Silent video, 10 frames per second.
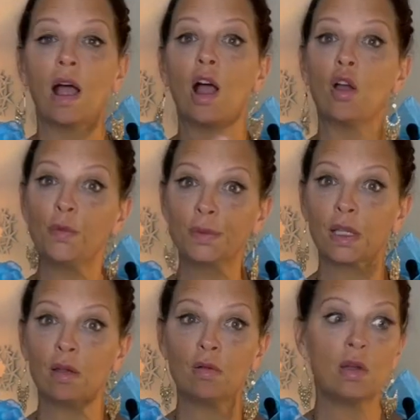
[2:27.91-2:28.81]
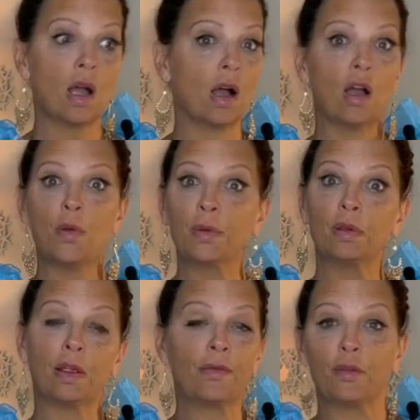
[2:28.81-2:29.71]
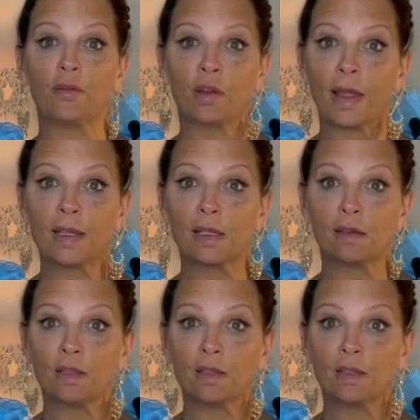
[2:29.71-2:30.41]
I hope so. I uh, hope you, if you like,